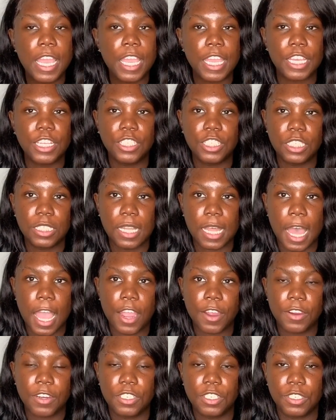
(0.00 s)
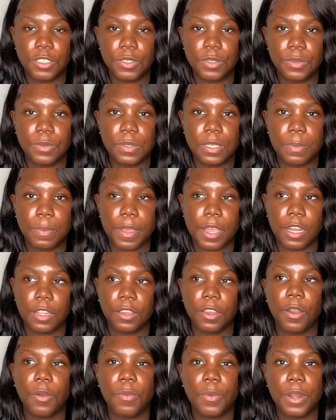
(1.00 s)
in July or June,
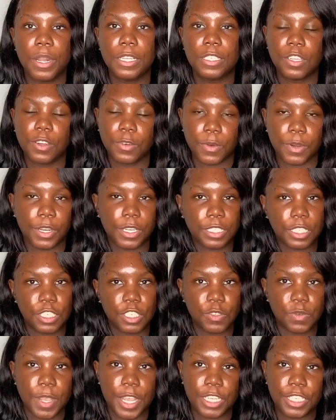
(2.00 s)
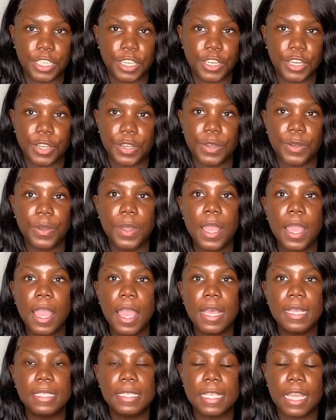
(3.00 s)
depending on when this corona situation, you know,
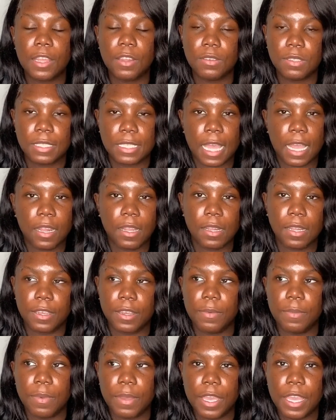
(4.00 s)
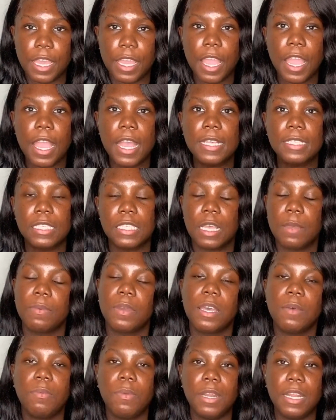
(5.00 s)
settles down a little bit. Some
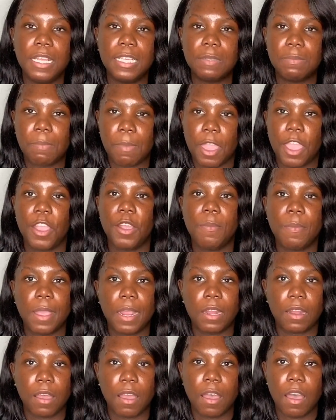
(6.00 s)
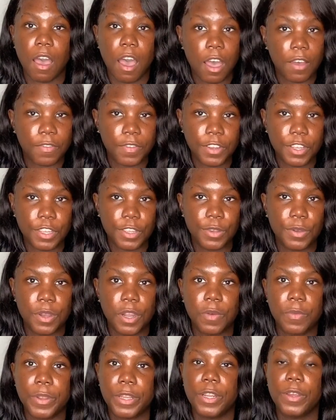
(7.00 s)
companies may or may not offer you
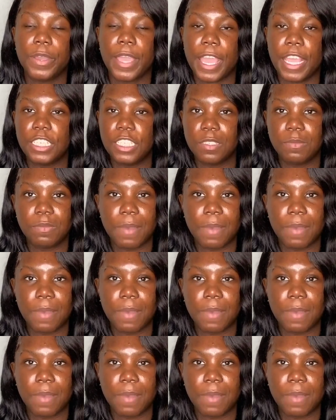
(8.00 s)
a relocation